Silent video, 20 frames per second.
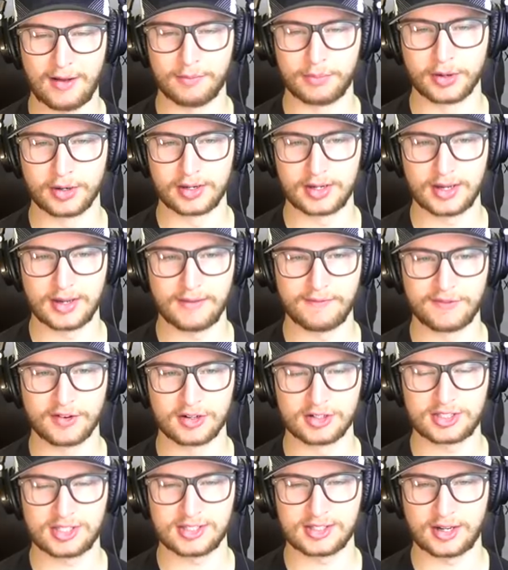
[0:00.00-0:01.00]
Alberta
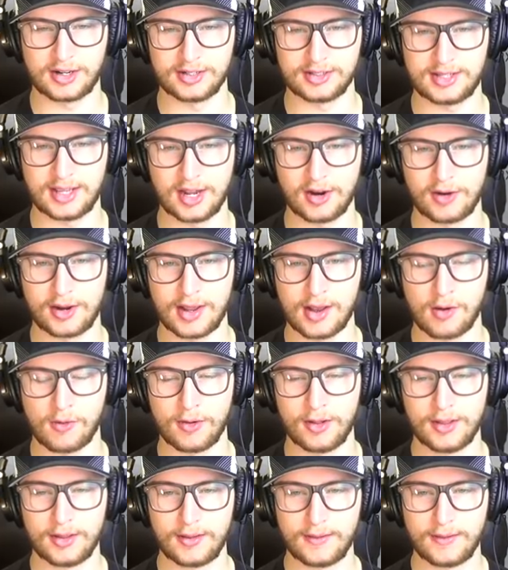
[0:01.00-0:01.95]
versus Ontario.